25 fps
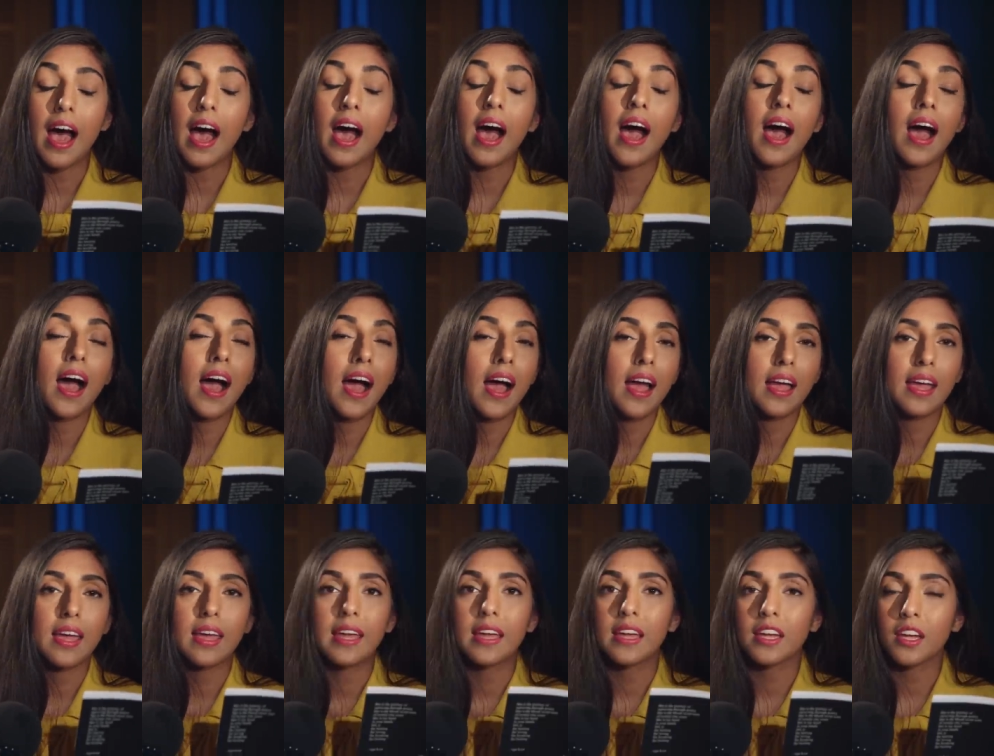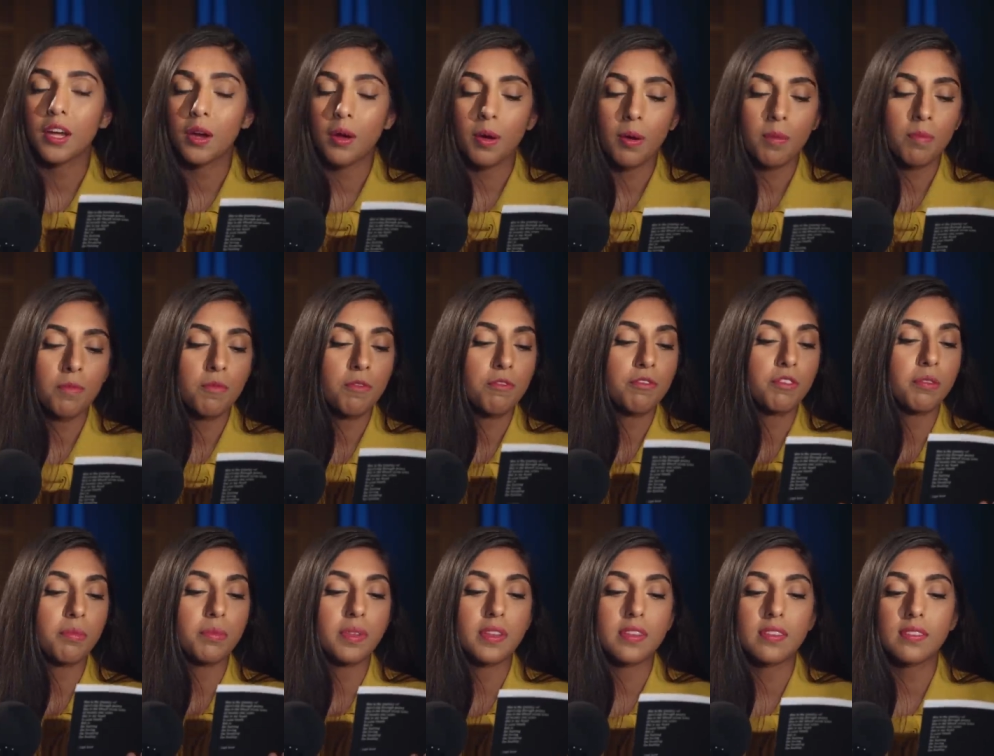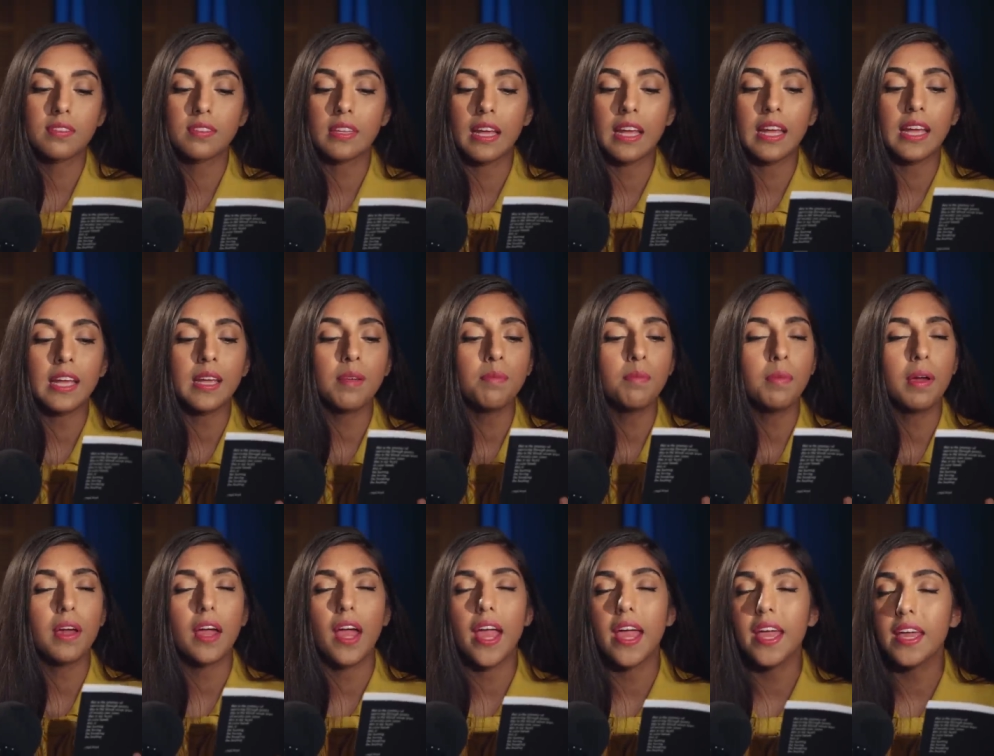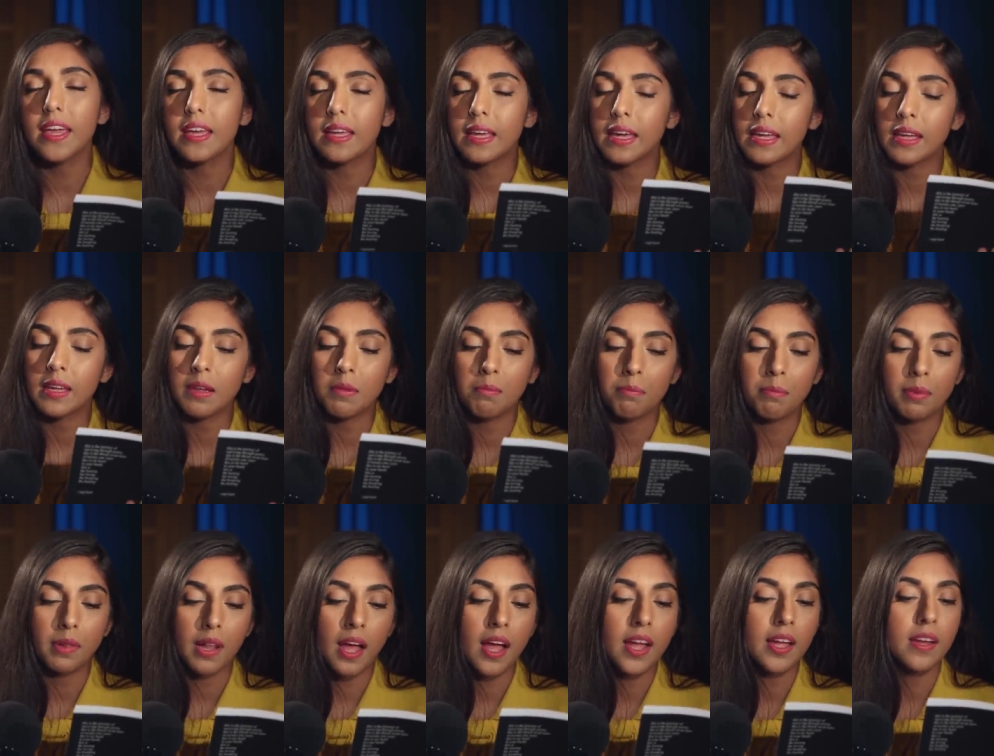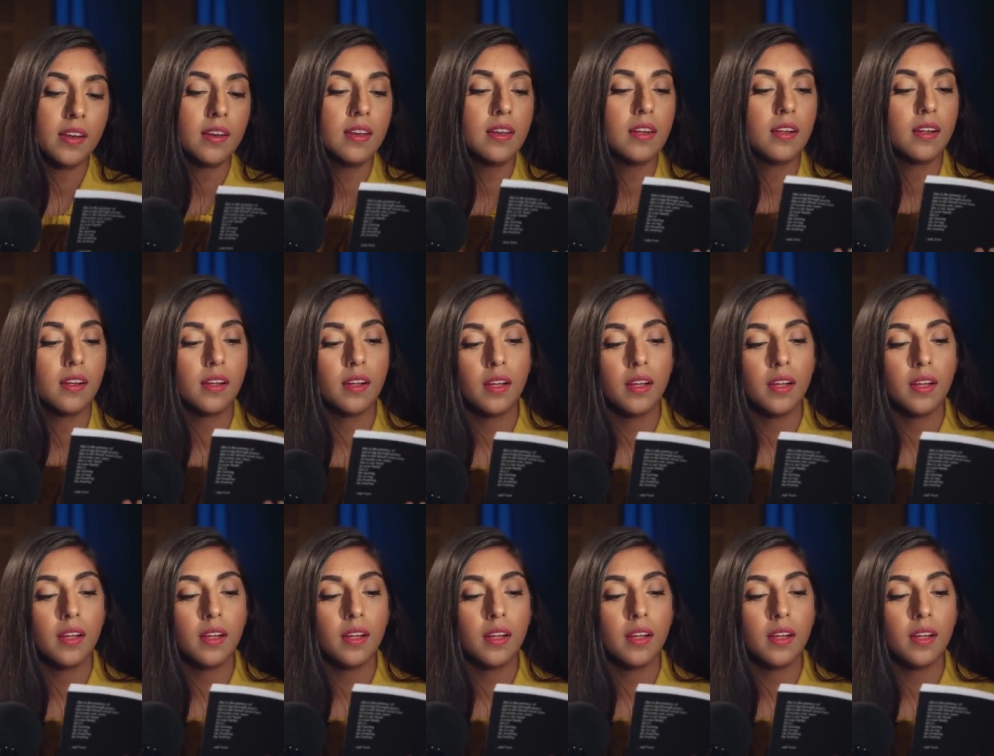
I come from the same aching blood,